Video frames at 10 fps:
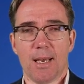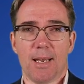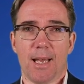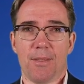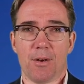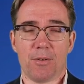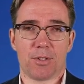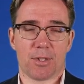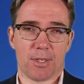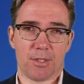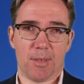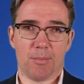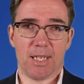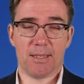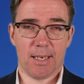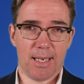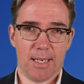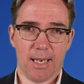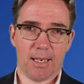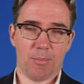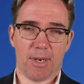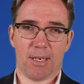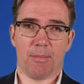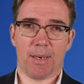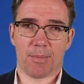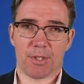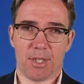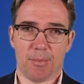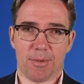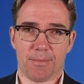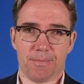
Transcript: and those are simply delineated by the membership.